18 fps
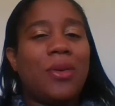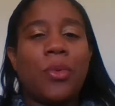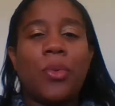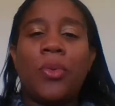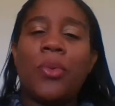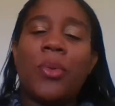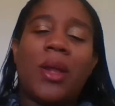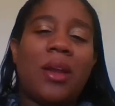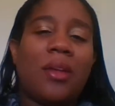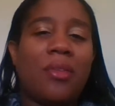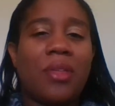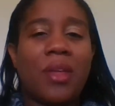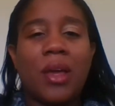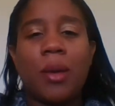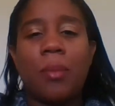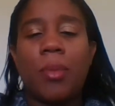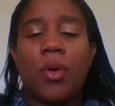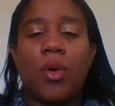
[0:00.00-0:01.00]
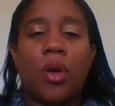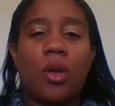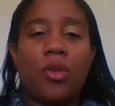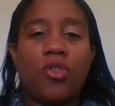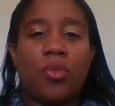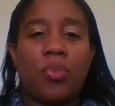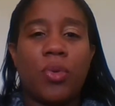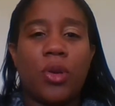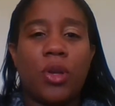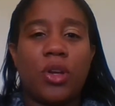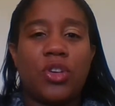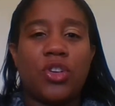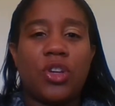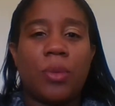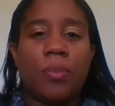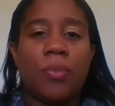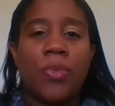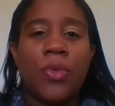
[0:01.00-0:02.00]
don't know anything about
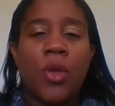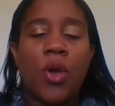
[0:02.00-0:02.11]
entrepreneurship.